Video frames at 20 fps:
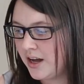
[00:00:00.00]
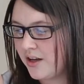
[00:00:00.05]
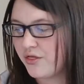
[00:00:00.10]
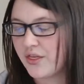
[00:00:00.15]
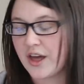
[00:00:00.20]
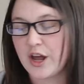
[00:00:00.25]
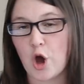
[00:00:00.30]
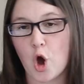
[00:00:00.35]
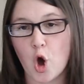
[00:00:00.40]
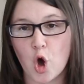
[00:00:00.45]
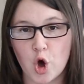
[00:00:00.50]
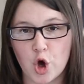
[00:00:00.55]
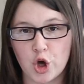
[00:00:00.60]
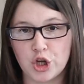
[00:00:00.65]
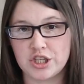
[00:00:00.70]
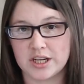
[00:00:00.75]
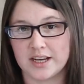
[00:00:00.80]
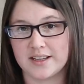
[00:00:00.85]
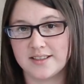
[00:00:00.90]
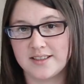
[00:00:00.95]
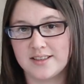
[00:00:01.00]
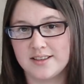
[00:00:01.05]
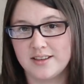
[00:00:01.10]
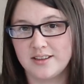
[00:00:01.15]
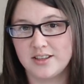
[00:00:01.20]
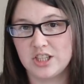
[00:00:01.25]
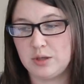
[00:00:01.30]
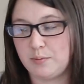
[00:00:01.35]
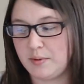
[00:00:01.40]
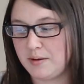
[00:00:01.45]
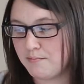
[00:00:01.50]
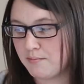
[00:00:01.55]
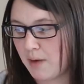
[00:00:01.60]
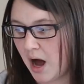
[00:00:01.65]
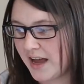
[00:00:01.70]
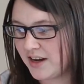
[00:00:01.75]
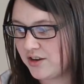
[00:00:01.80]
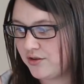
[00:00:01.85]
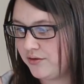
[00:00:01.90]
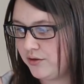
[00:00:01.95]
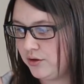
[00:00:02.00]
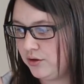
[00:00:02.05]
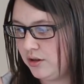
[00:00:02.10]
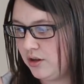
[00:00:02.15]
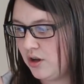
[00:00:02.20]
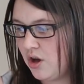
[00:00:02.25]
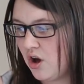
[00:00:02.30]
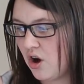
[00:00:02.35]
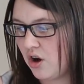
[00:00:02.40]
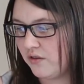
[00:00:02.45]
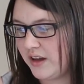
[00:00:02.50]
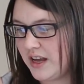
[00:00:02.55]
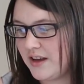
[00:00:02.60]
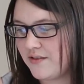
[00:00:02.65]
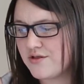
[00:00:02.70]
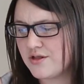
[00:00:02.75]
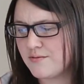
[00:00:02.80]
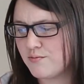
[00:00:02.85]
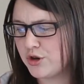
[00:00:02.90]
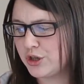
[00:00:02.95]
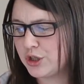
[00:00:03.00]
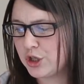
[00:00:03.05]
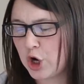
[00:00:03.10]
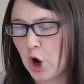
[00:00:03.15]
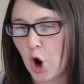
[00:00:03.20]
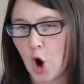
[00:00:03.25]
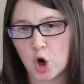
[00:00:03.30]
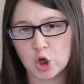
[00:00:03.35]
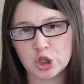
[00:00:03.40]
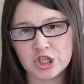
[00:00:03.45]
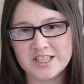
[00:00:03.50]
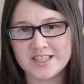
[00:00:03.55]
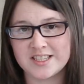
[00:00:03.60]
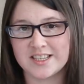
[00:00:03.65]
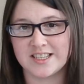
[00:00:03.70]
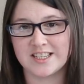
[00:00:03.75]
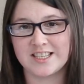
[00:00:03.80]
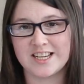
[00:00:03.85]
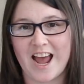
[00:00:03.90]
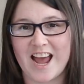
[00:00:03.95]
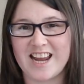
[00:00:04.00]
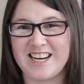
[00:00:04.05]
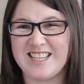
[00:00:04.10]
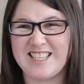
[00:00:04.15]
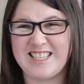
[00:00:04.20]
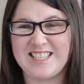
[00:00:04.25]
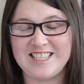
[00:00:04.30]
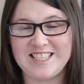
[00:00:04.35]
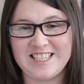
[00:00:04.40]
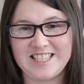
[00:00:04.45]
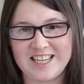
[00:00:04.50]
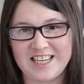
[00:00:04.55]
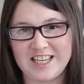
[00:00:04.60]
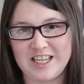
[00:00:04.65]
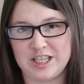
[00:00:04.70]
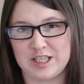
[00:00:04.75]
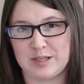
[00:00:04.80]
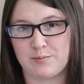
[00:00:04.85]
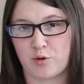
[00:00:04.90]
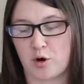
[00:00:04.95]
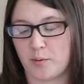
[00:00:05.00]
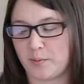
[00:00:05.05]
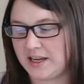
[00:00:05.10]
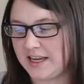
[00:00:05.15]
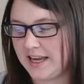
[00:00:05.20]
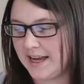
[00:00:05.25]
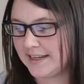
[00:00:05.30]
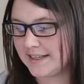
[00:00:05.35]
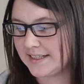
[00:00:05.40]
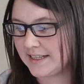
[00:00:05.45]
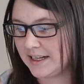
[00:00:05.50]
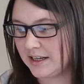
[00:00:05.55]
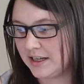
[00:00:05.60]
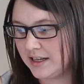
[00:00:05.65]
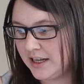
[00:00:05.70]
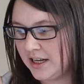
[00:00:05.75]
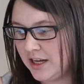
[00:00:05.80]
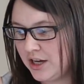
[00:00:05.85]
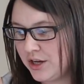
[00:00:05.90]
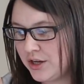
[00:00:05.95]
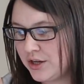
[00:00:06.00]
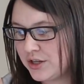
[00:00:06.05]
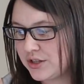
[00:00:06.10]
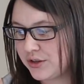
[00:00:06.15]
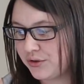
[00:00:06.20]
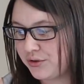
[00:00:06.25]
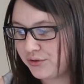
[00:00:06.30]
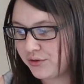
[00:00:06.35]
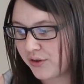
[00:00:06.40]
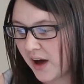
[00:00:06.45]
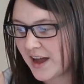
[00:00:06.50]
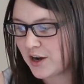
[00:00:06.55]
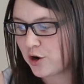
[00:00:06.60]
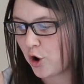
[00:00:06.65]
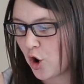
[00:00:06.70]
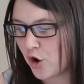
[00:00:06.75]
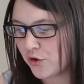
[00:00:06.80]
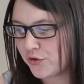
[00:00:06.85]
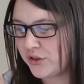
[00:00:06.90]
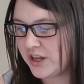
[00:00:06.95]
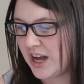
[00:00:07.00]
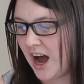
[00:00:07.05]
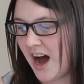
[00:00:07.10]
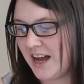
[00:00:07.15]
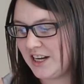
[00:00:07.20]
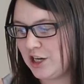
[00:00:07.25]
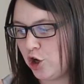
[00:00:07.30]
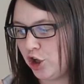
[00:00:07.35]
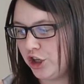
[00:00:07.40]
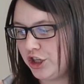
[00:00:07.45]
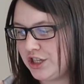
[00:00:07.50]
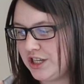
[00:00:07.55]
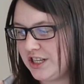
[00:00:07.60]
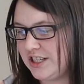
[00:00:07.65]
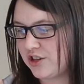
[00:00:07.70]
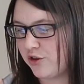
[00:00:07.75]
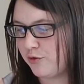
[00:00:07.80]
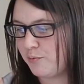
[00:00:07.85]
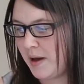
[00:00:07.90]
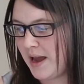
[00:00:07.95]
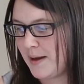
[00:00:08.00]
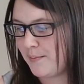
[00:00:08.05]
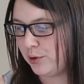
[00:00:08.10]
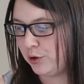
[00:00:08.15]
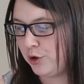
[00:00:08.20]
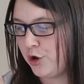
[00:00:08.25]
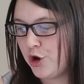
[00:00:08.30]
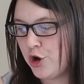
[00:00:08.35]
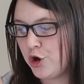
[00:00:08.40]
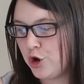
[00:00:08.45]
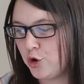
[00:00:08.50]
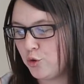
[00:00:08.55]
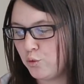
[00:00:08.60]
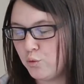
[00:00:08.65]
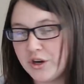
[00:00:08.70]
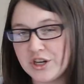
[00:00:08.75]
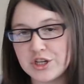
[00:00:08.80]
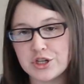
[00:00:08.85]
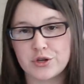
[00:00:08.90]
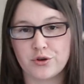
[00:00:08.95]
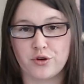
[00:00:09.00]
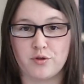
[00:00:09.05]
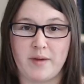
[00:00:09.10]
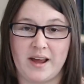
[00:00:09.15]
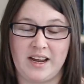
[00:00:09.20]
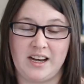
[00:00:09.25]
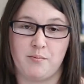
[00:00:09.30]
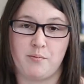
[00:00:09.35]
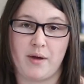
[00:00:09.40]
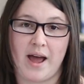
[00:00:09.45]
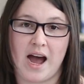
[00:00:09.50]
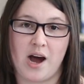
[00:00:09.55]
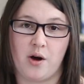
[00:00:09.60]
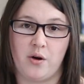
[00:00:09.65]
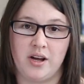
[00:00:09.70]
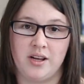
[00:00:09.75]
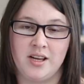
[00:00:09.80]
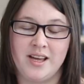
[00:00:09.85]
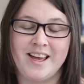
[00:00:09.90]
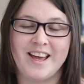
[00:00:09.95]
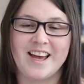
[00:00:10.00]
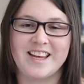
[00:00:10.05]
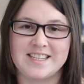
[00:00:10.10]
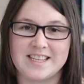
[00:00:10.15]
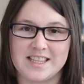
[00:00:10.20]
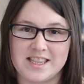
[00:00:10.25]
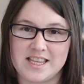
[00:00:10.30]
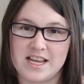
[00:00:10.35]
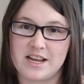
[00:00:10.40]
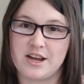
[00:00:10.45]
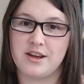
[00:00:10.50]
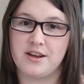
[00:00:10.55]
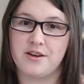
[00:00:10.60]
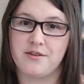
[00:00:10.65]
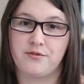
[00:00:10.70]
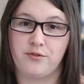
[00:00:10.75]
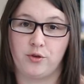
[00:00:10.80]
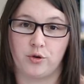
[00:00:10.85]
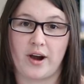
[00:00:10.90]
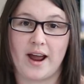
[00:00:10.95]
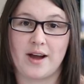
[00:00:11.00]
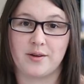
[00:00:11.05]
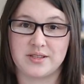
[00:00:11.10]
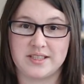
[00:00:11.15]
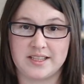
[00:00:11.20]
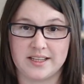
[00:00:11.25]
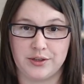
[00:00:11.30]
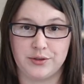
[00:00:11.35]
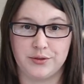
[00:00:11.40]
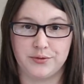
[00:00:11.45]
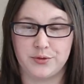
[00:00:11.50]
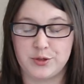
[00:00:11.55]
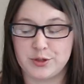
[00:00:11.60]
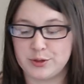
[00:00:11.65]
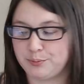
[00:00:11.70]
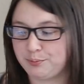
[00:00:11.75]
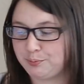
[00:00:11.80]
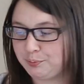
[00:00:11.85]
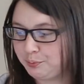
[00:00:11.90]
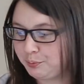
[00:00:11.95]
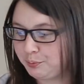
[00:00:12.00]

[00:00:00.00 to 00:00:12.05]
They urge us to be mindful of even the most constant and insidious propaganda, to fight off the ideologies of people who wish to remain in power and to think for ourselves.